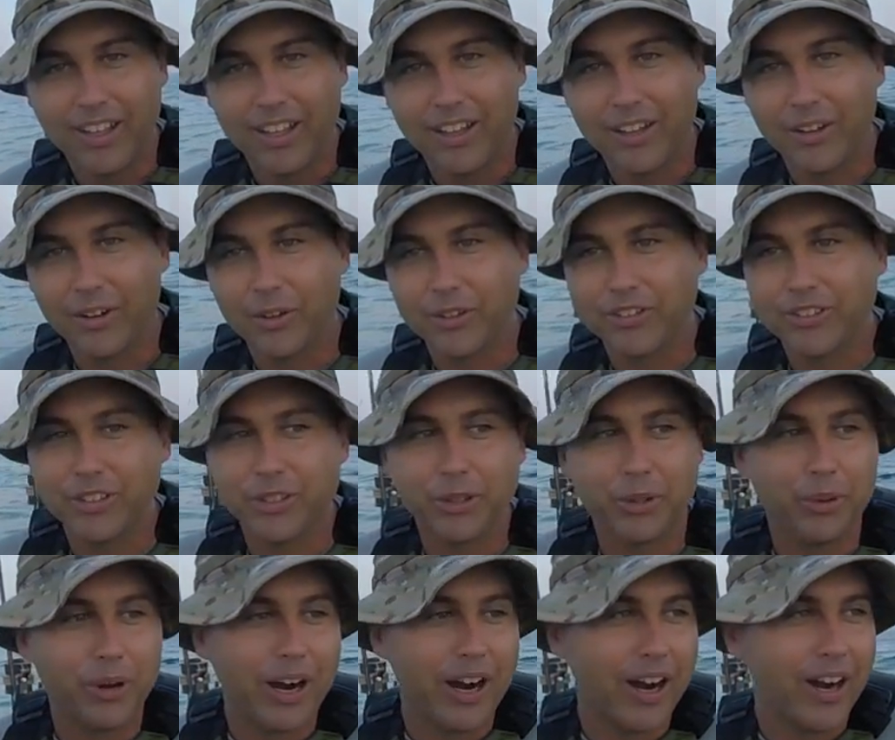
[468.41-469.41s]
a little
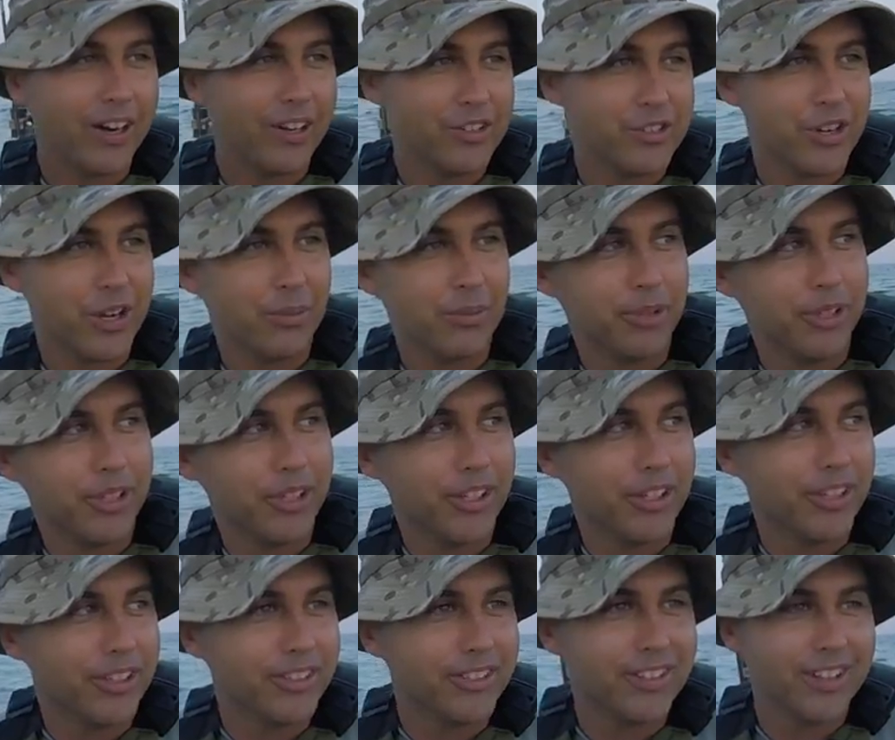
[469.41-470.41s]
steel wire, and a treble
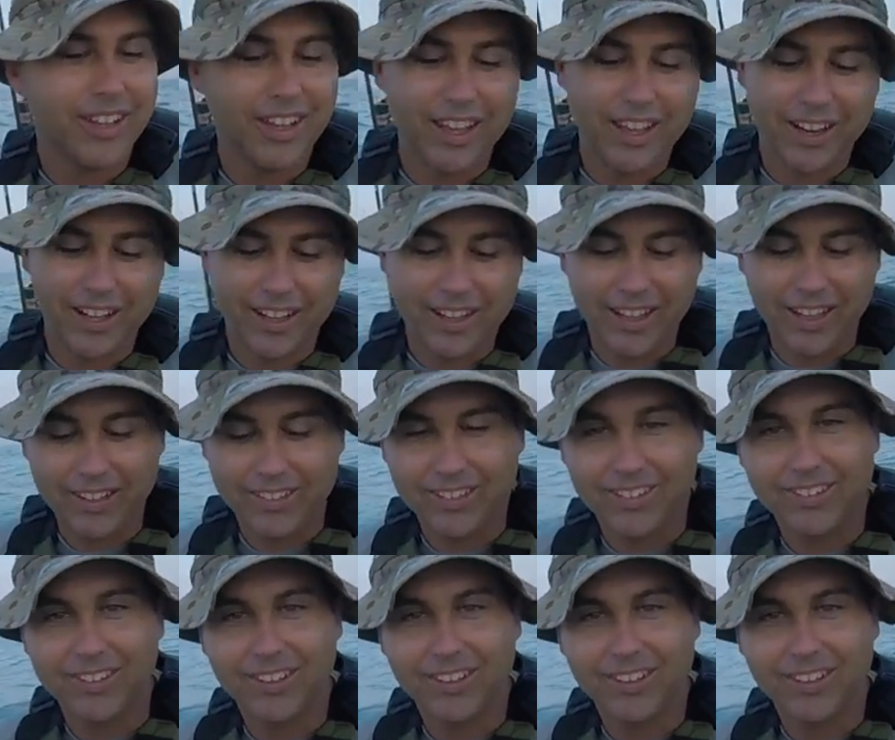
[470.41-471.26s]
hook. And a case of